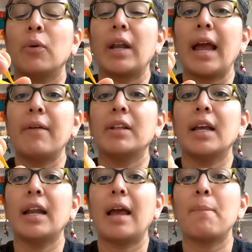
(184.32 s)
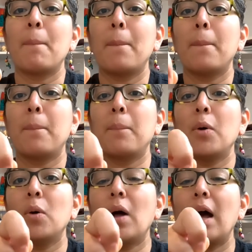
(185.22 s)
When I have it there, I
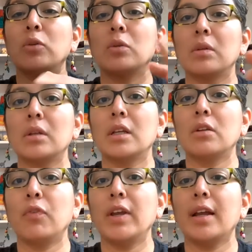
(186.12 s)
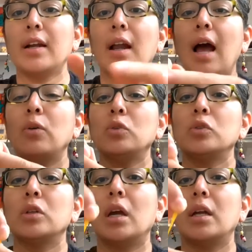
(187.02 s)
pull out this finger
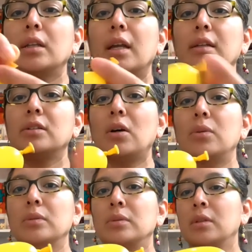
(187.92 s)
out, and there it go.